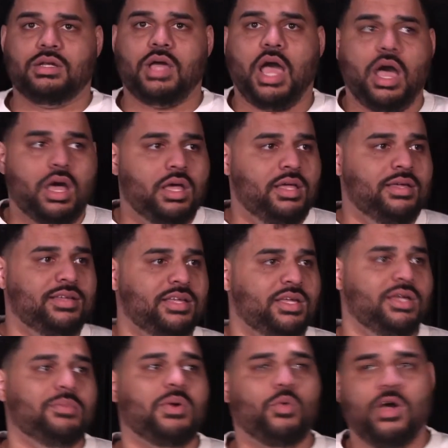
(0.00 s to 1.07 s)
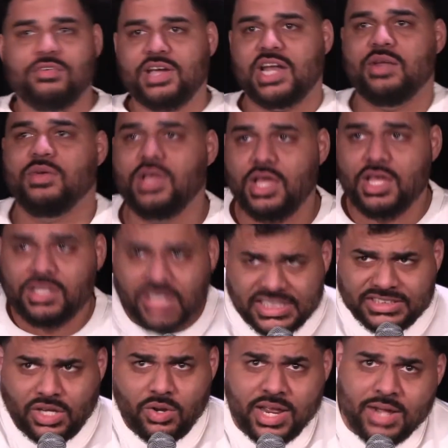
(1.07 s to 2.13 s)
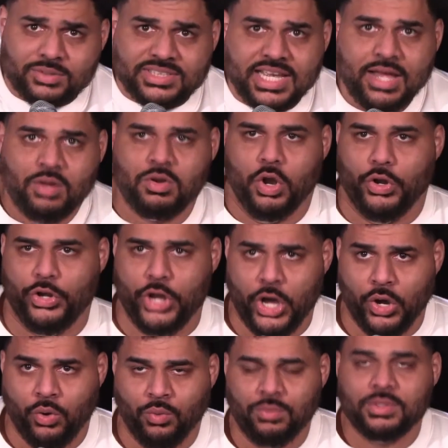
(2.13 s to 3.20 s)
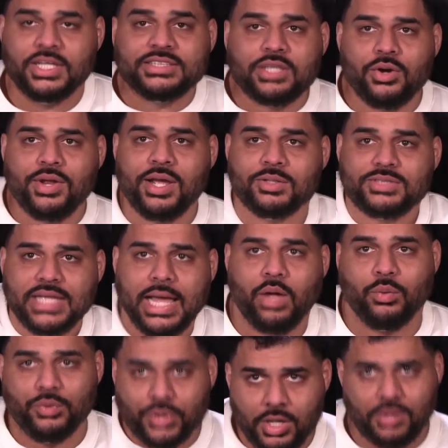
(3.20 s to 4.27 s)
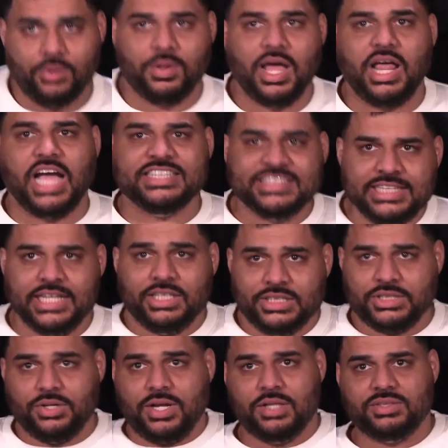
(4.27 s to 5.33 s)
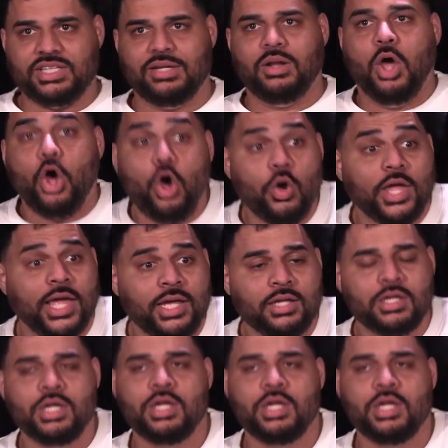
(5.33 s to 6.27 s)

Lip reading: My wife kind of, let's go downtown. No. Let's go downtown. No. I said, let's go downtown. Okay.